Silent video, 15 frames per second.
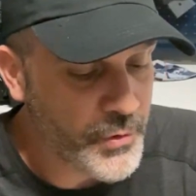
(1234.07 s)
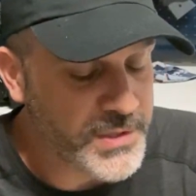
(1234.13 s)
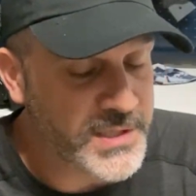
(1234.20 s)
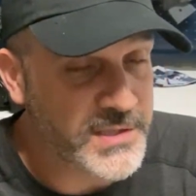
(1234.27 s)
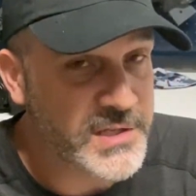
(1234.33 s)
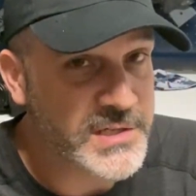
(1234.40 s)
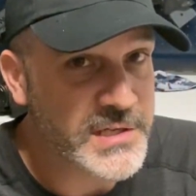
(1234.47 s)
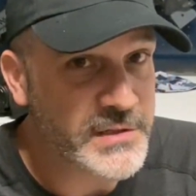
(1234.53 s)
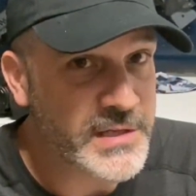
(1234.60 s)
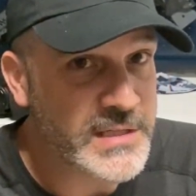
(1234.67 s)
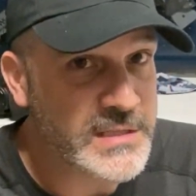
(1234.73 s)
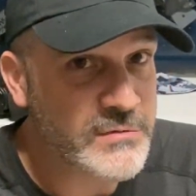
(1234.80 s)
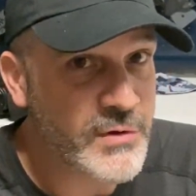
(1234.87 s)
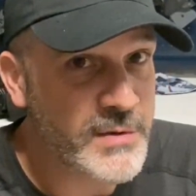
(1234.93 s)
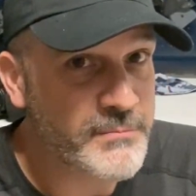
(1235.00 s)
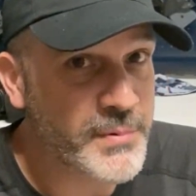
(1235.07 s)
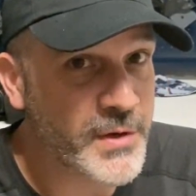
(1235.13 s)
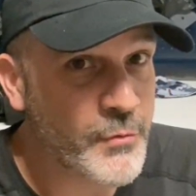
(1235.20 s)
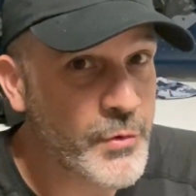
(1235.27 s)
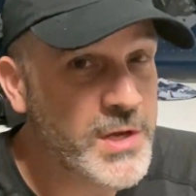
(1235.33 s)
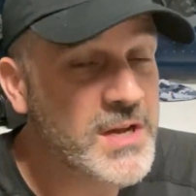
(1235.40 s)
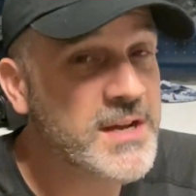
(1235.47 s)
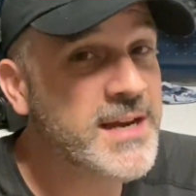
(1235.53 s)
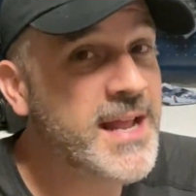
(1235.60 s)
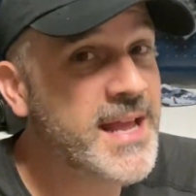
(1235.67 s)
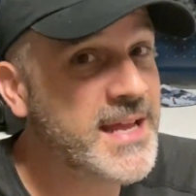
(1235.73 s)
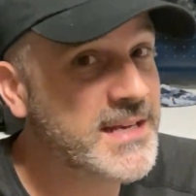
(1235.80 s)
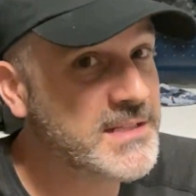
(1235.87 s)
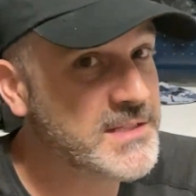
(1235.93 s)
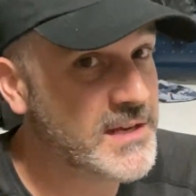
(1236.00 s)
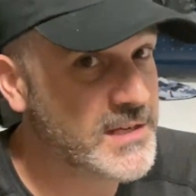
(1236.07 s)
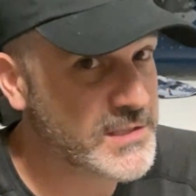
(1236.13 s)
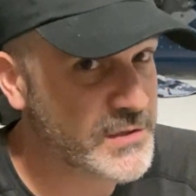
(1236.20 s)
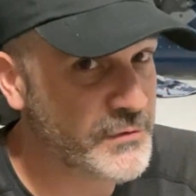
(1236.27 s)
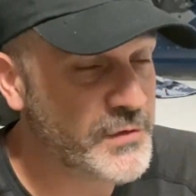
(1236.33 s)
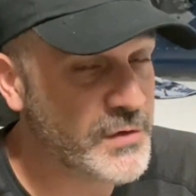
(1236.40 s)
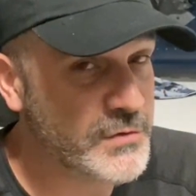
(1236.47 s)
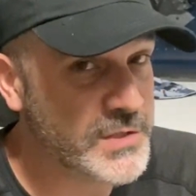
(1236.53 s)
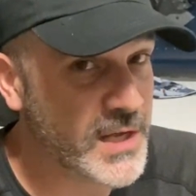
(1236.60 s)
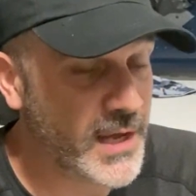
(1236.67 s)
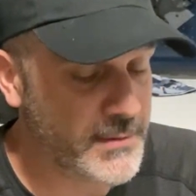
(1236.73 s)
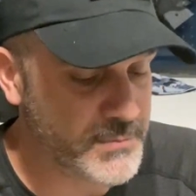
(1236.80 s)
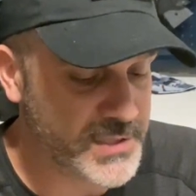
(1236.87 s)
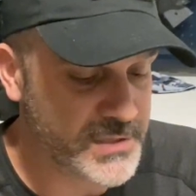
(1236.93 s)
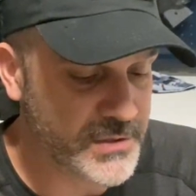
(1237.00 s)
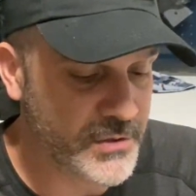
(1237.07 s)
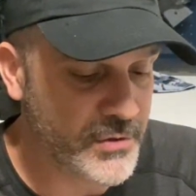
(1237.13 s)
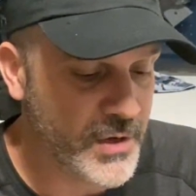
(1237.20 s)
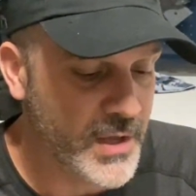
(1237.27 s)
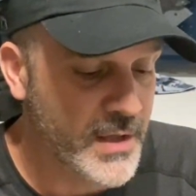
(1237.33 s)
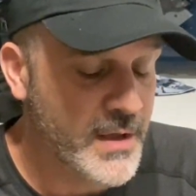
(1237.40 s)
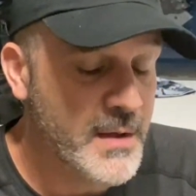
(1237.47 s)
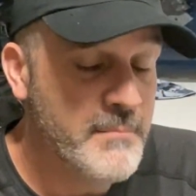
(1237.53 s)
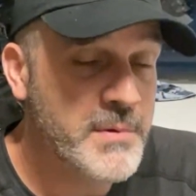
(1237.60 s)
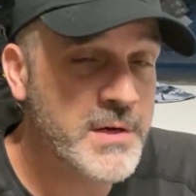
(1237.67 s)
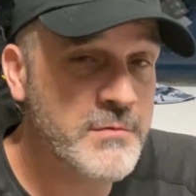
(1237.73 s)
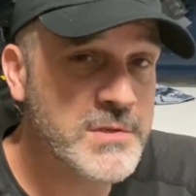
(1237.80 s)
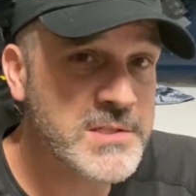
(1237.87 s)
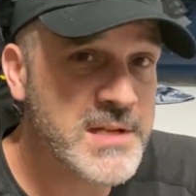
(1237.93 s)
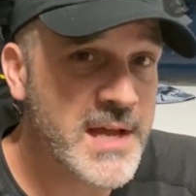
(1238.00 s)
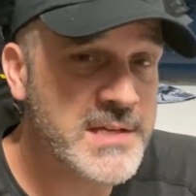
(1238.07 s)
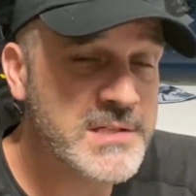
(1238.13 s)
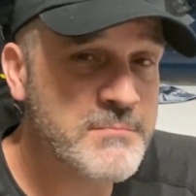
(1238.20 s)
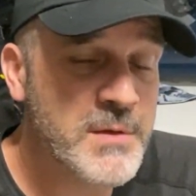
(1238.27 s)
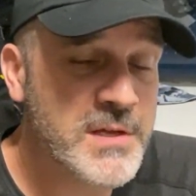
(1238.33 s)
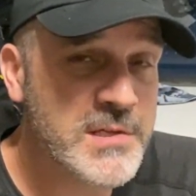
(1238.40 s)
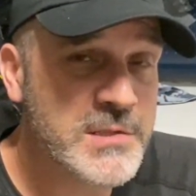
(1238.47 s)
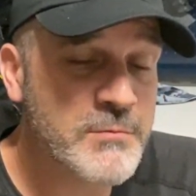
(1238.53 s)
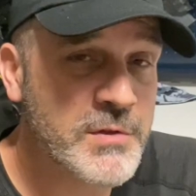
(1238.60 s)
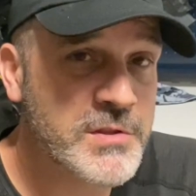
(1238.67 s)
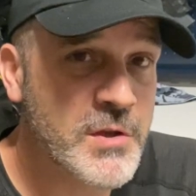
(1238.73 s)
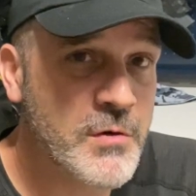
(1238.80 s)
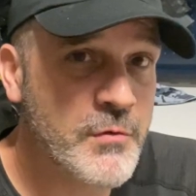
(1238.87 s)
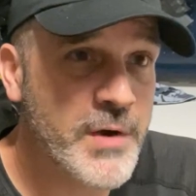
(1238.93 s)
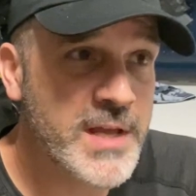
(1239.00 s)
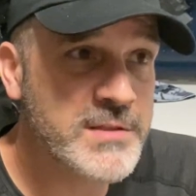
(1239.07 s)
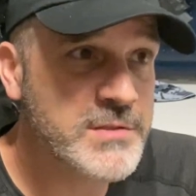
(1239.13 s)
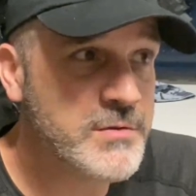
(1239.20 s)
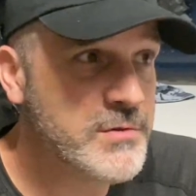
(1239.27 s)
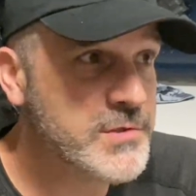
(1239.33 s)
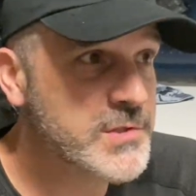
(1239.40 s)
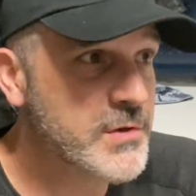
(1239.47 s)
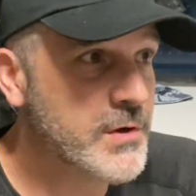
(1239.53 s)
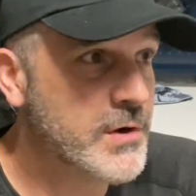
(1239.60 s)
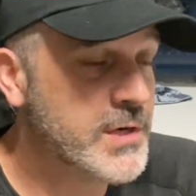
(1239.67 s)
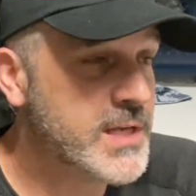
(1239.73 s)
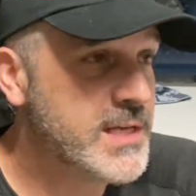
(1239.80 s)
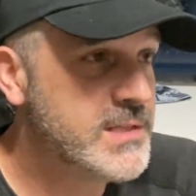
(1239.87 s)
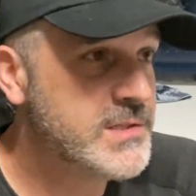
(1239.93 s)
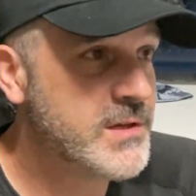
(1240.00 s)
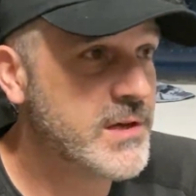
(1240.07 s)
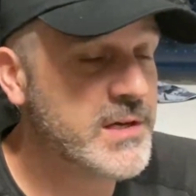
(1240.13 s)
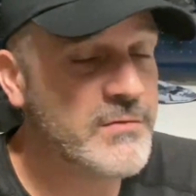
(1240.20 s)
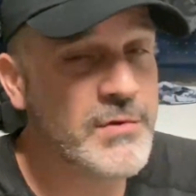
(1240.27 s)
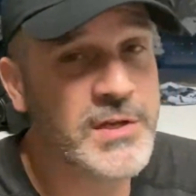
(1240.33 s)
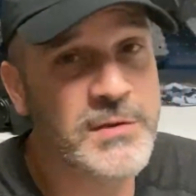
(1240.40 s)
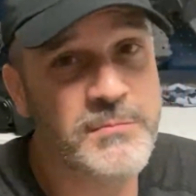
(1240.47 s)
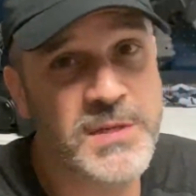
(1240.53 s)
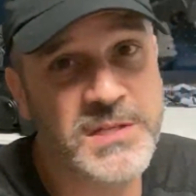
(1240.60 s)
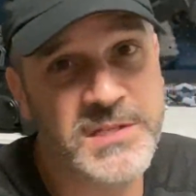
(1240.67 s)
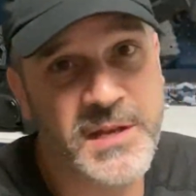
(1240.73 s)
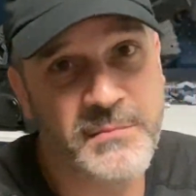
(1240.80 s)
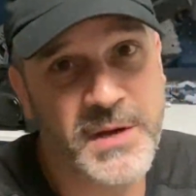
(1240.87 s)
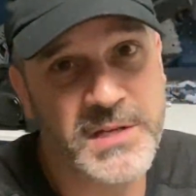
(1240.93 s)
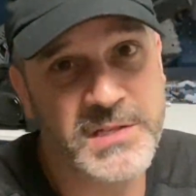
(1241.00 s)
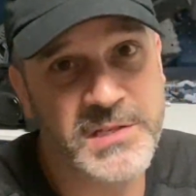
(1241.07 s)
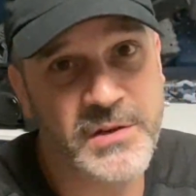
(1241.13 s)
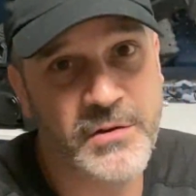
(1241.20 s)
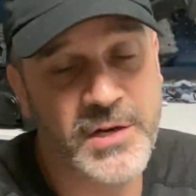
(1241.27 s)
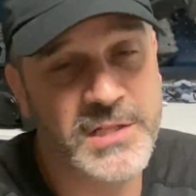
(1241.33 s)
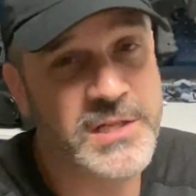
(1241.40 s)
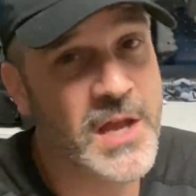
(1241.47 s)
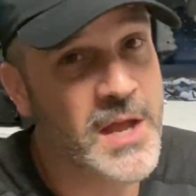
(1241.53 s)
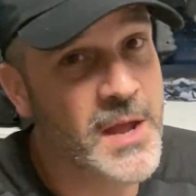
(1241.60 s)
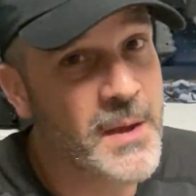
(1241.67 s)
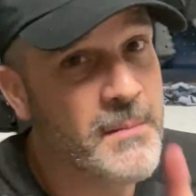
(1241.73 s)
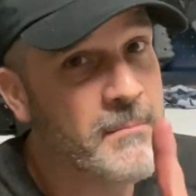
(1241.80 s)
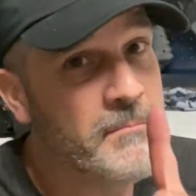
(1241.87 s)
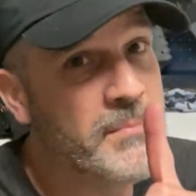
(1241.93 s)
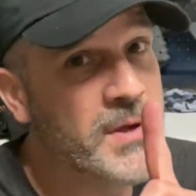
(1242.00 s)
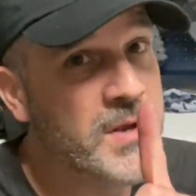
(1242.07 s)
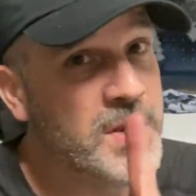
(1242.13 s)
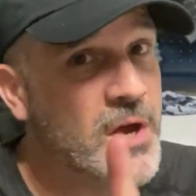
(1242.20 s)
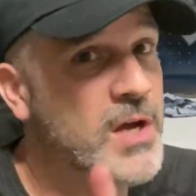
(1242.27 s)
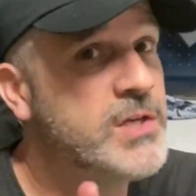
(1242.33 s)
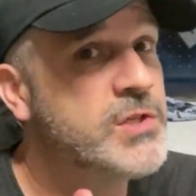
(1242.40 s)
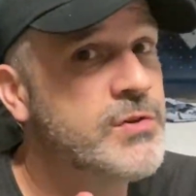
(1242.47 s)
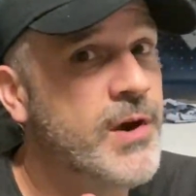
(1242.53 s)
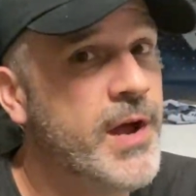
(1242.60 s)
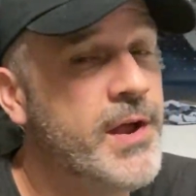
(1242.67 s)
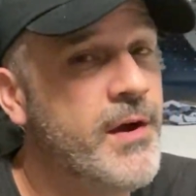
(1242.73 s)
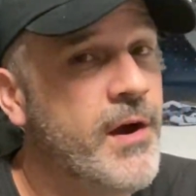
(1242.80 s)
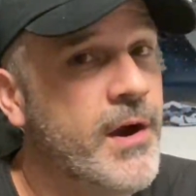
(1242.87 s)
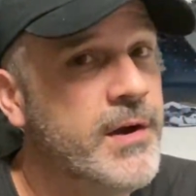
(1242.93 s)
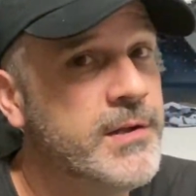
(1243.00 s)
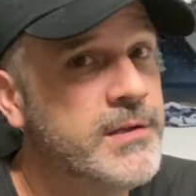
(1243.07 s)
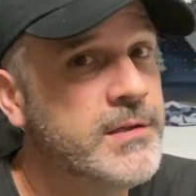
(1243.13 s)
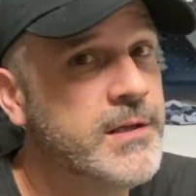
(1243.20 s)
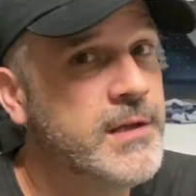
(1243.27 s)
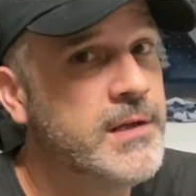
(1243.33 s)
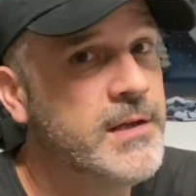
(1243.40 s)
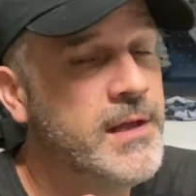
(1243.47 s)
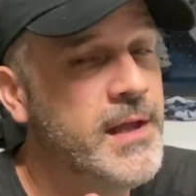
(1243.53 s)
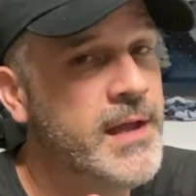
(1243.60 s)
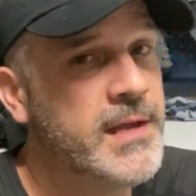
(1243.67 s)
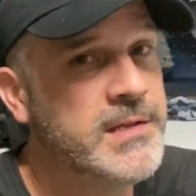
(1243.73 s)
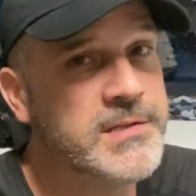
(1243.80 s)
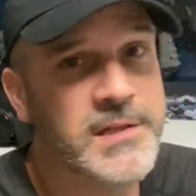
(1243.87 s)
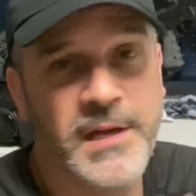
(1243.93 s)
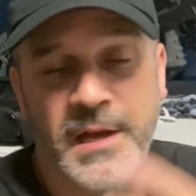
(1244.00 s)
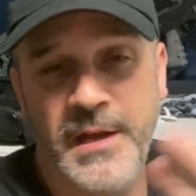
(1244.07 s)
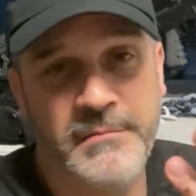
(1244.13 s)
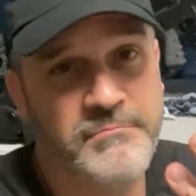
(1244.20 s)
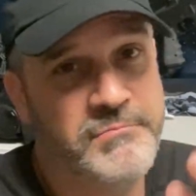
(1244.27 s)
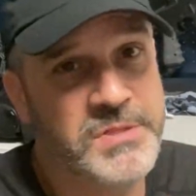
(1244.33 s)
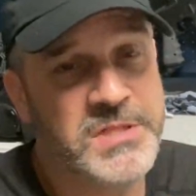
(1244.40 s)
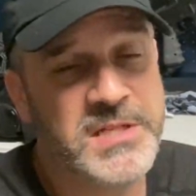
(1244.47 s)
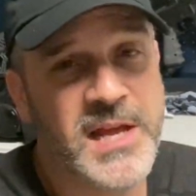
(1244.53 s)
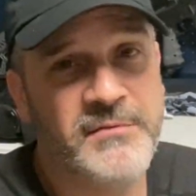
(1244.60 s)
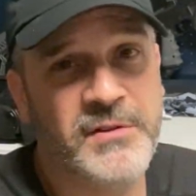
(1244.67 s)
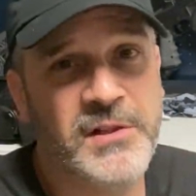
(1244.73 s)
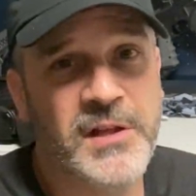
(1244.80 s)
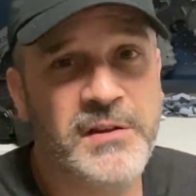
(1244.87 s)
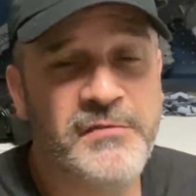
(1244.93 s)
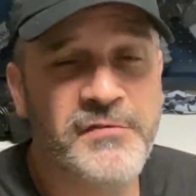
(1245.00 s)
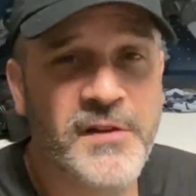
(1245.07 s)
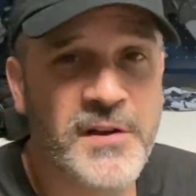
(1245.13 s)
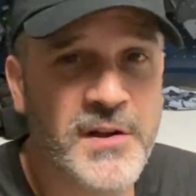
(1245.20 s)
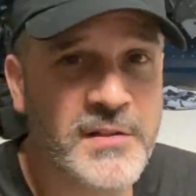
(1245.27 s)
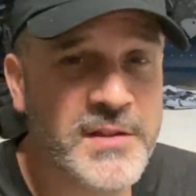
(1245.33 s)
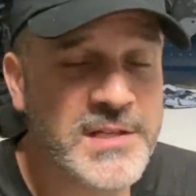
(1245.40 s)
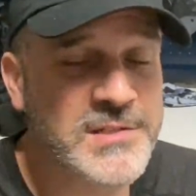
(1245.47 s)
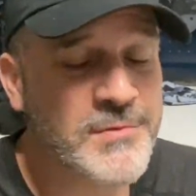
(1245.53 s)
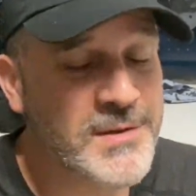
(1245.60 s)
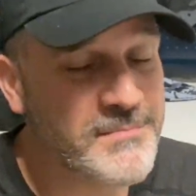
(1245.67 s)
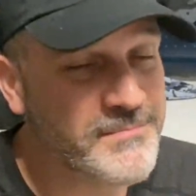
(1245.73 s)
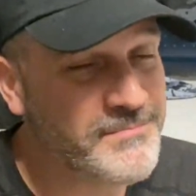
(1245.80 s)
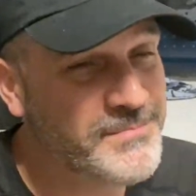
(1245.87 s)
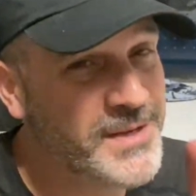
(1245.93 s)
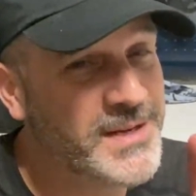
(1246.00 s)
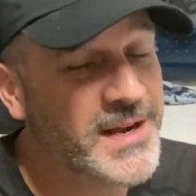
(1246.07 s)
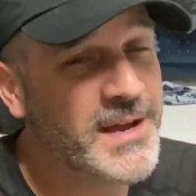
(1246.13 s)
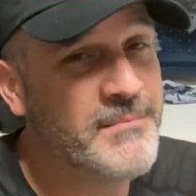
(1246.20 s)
did this clean sweep, but we got it handed to us a few times too. But it was nice because with no rentals or kids on it, we could be semi-serious. but not try hard. And just have a lot of fun on this one. But I